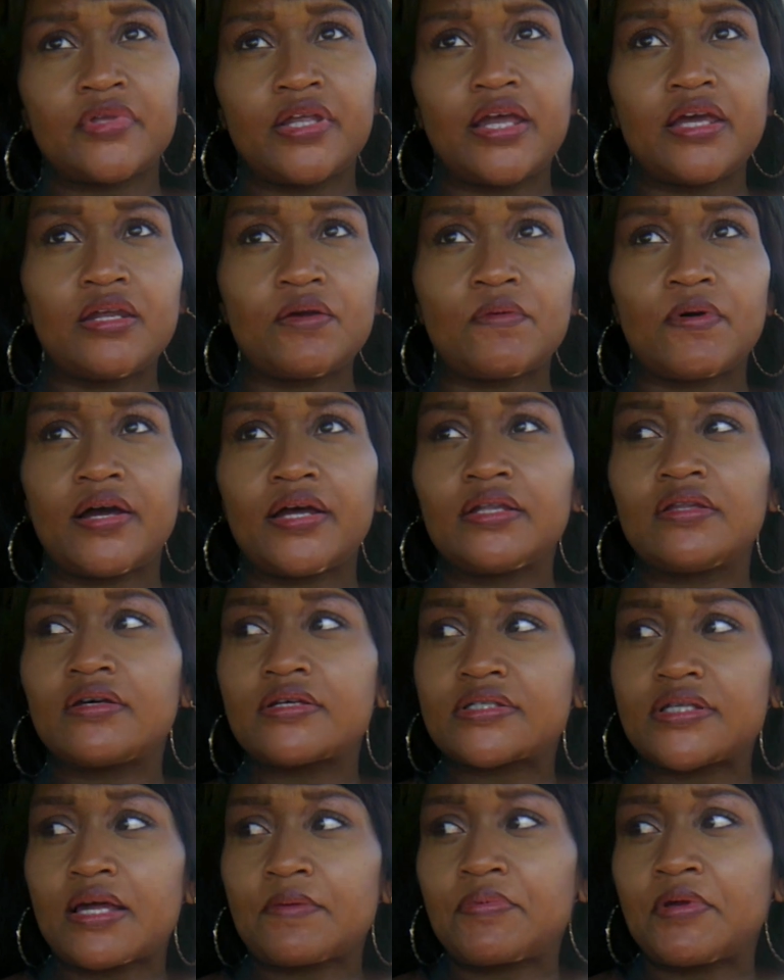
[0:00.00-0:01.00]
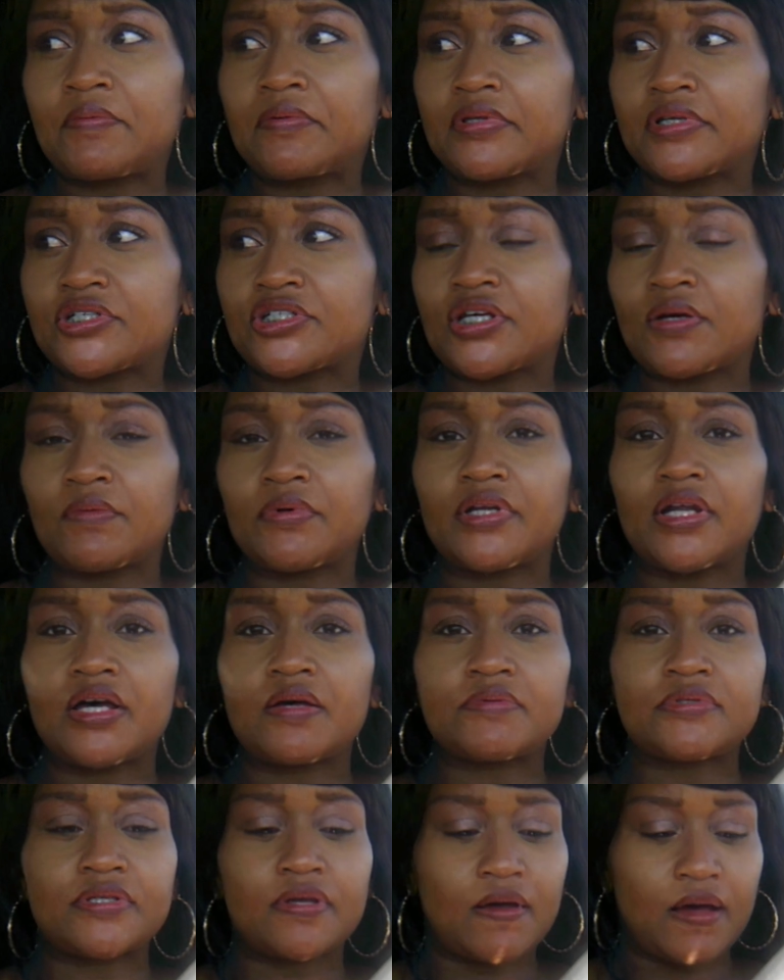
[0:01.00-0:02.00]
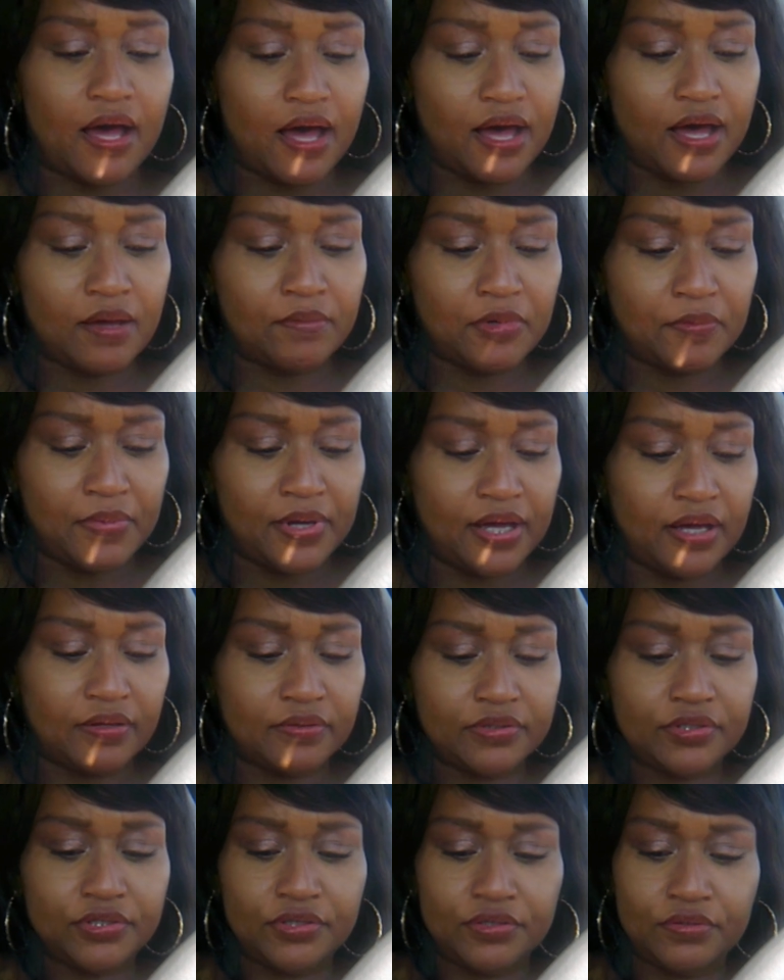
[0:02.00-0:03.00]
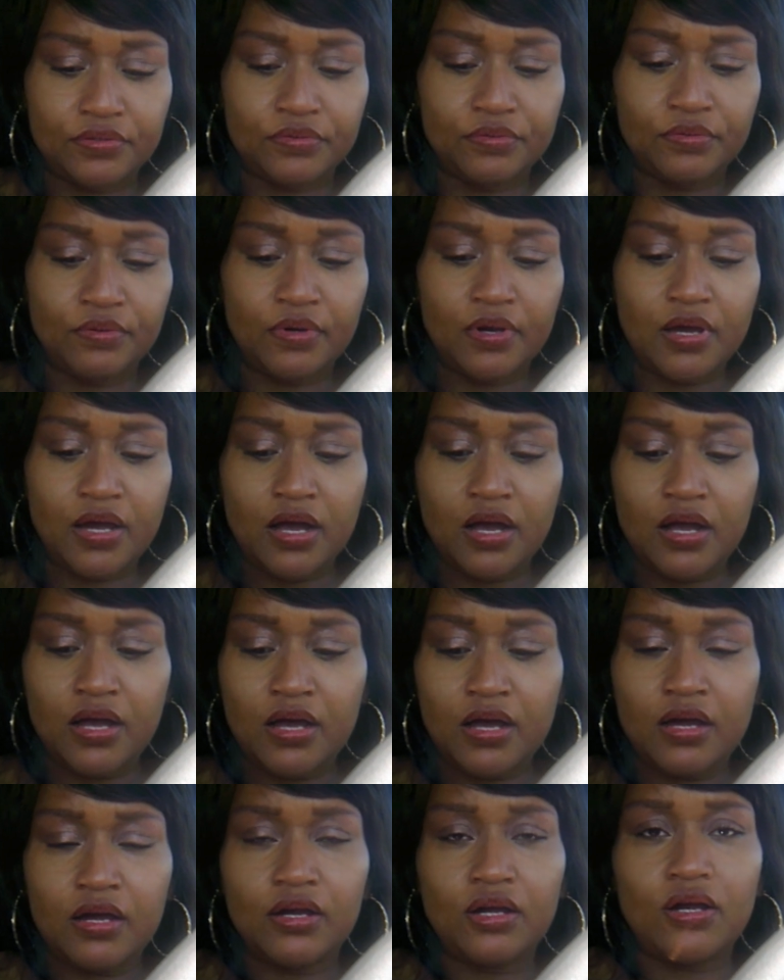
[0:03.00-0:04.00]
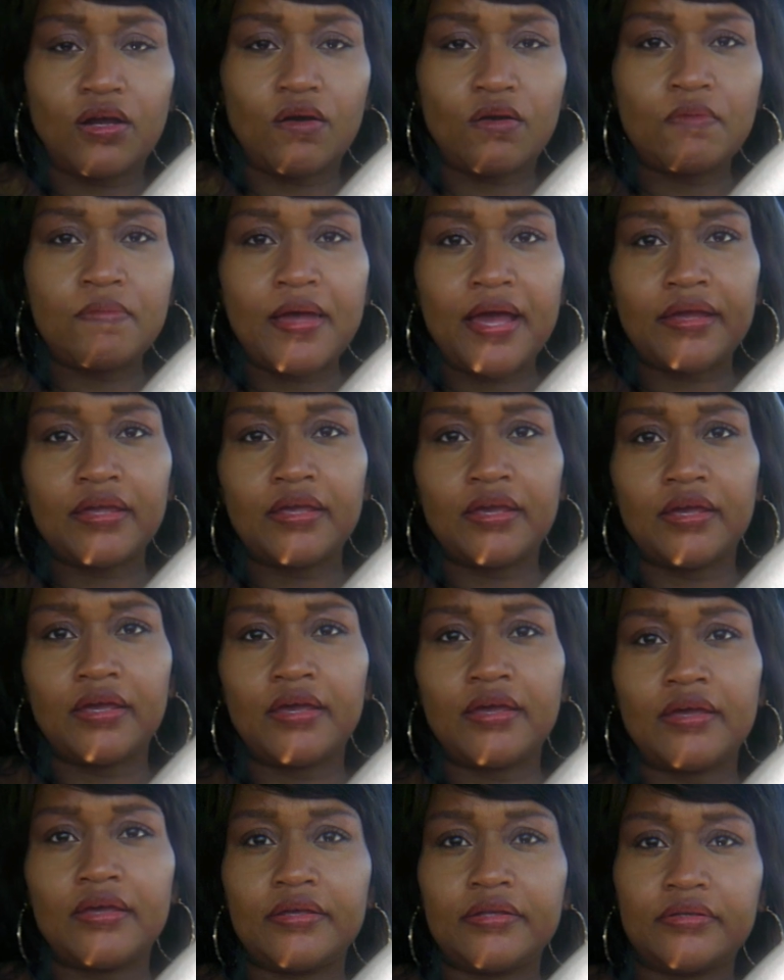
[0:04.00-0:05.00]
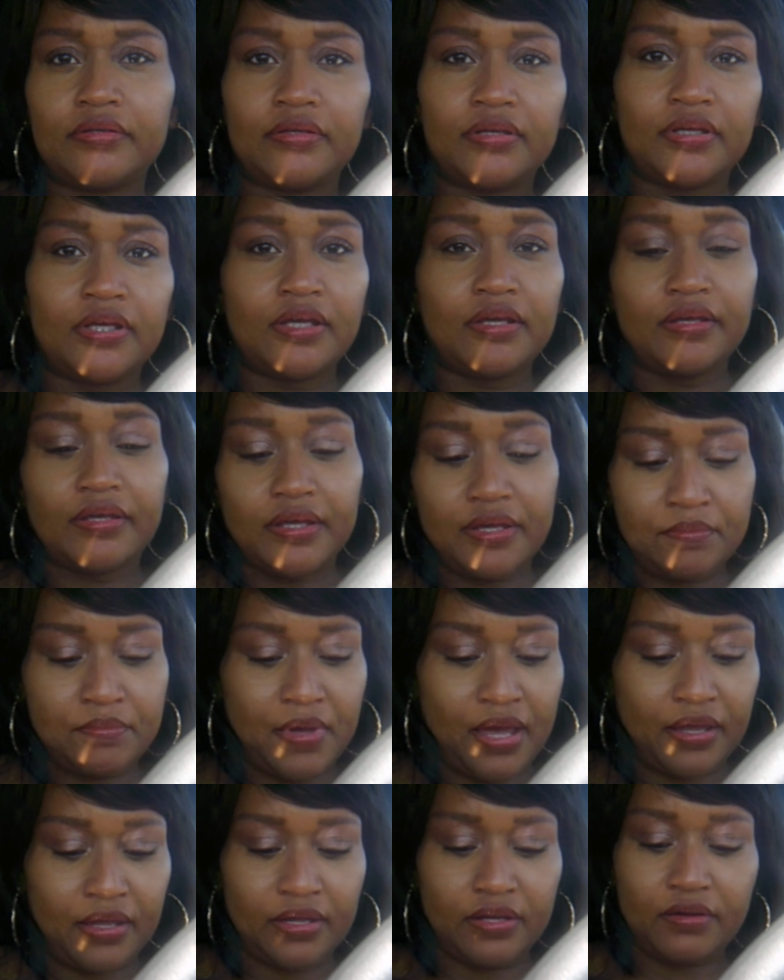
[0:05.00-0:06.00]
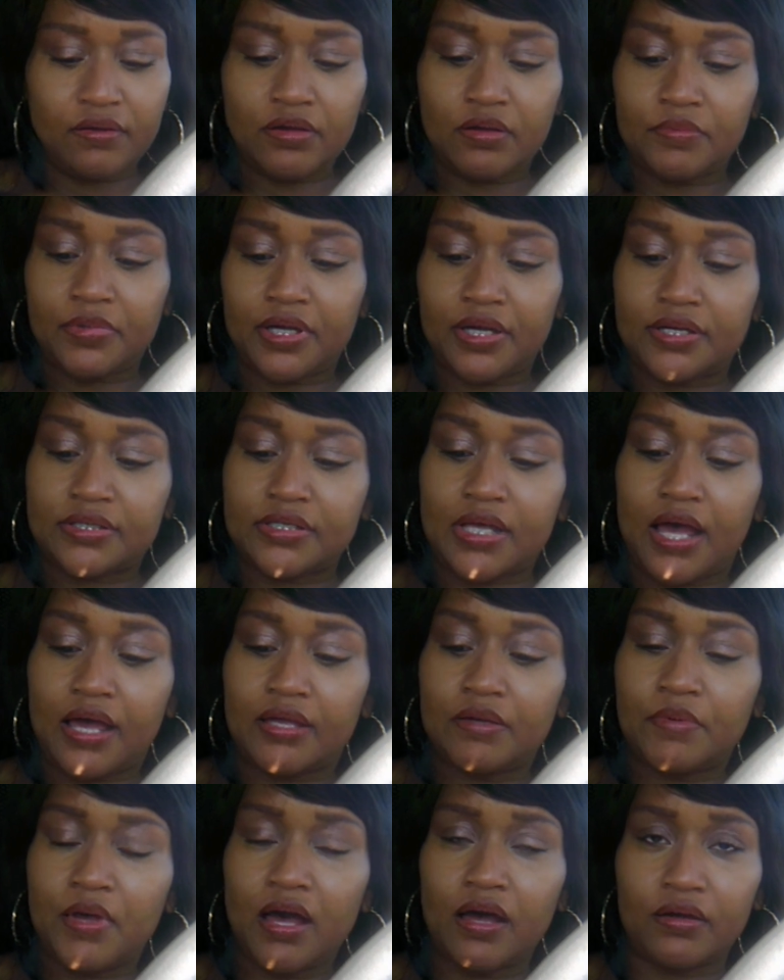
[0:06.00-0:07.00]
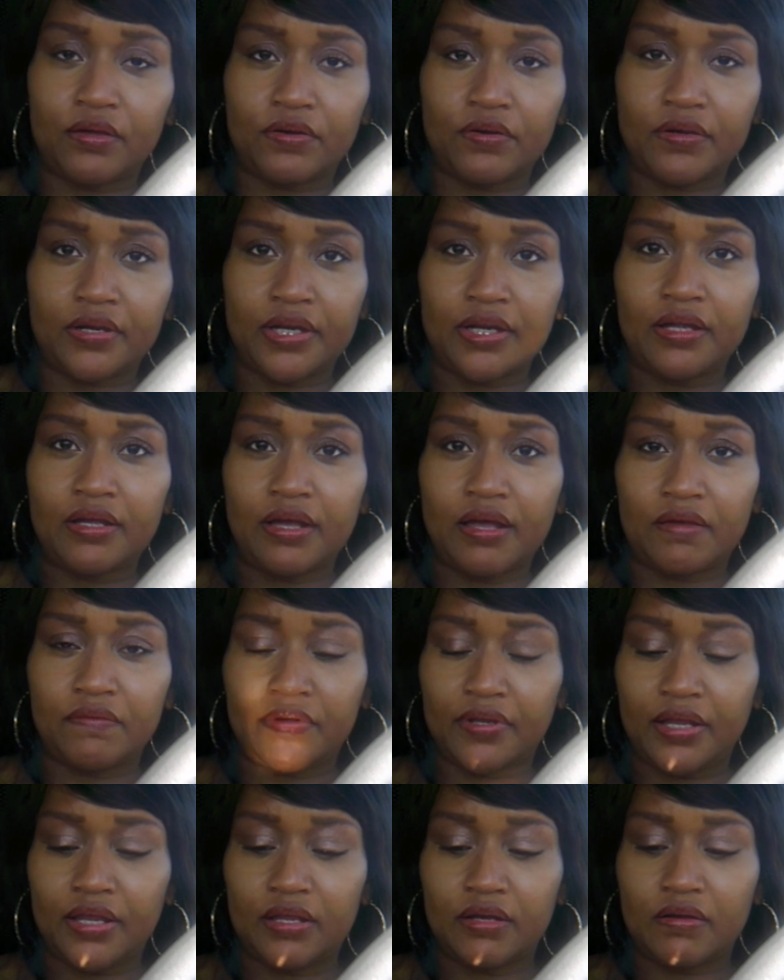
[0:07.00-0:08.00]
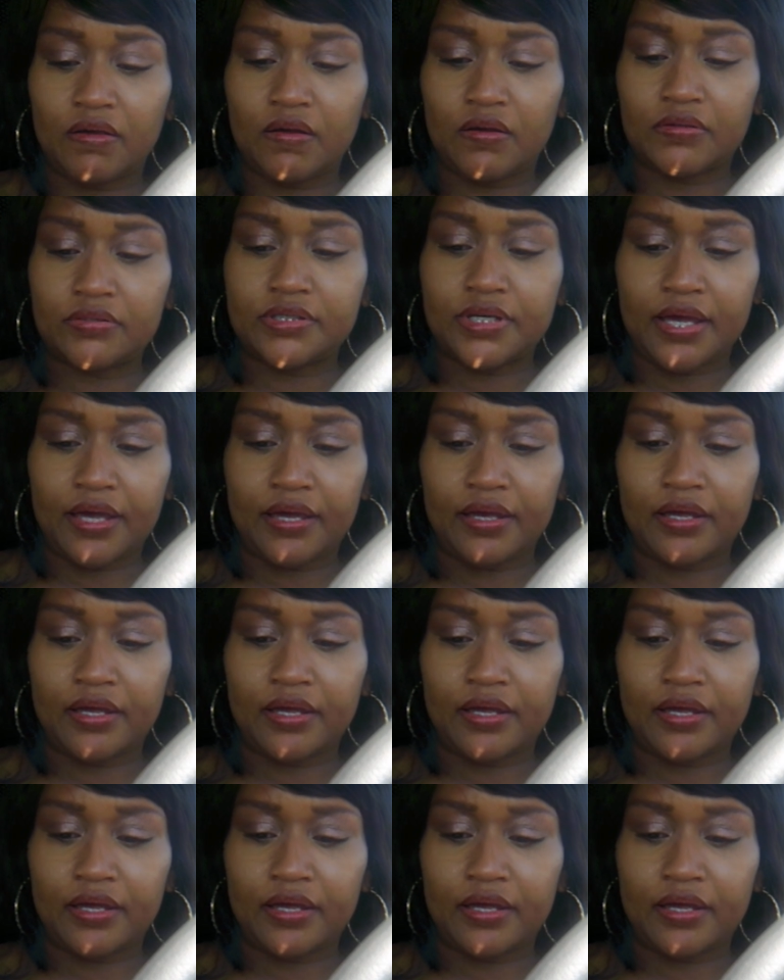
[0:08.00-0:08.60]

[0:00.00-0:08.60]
Anyway, looks like people are showing up, so I'm about to go back in, get my eat on, because I am hungry. I haven't eaten all day.